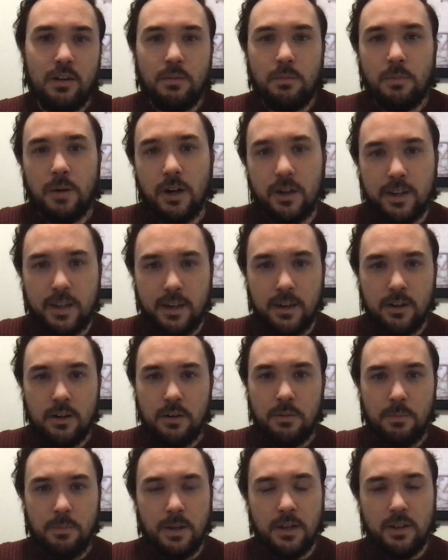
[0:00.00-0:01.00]
Mark
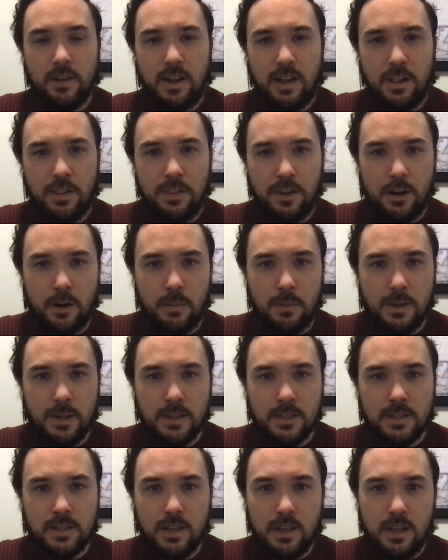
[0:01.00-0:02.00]
here, mental health
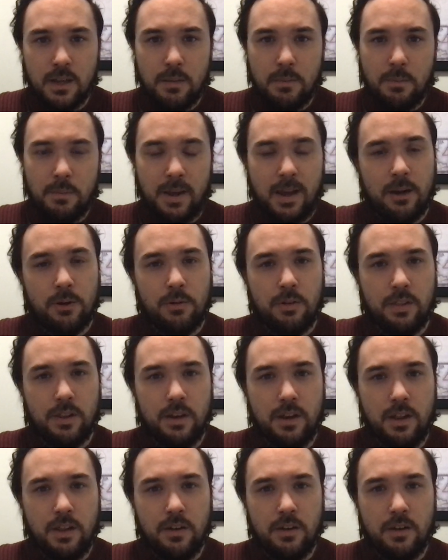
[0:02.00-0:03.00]
therapist, back with
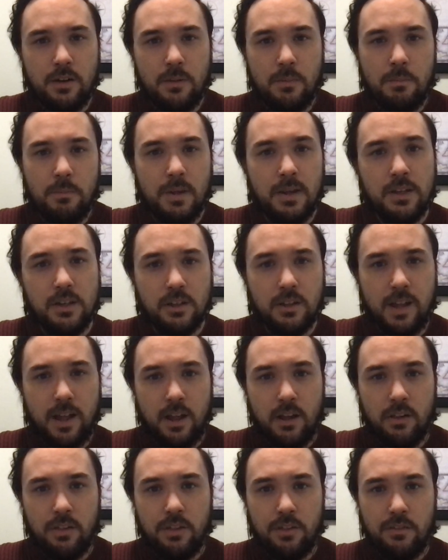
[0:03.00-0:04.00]
another mental
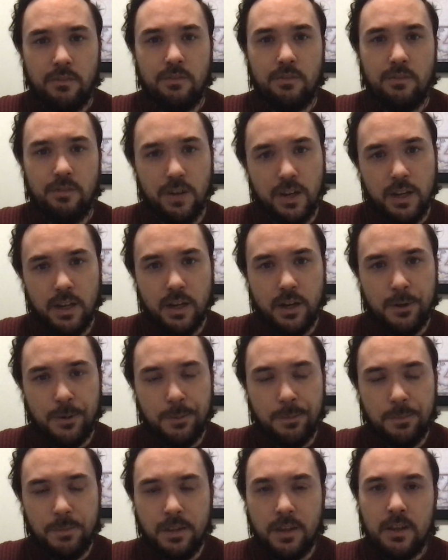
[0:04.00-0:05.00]
health
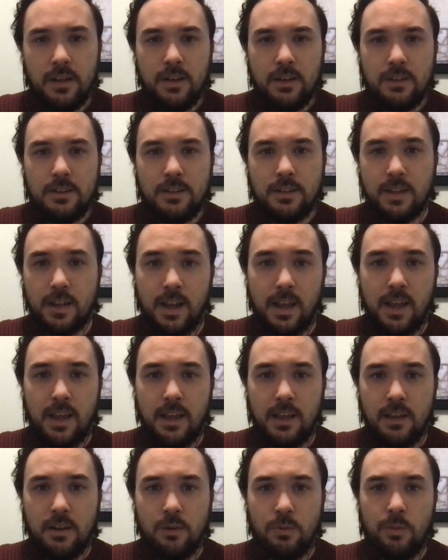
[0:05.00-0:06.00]
video.
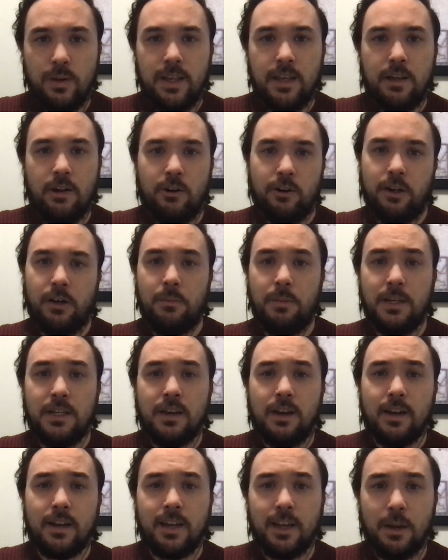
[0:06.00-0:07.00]
Today we are going to be
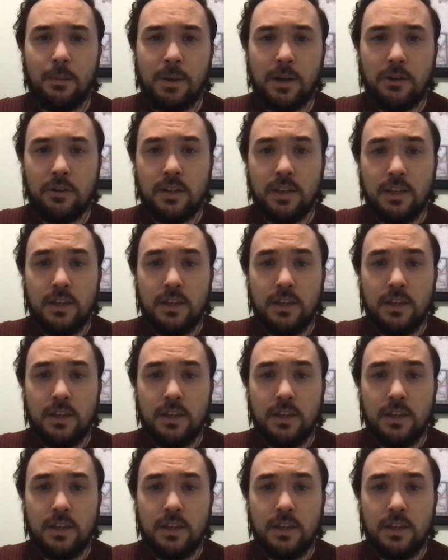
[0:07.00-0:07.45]
talking about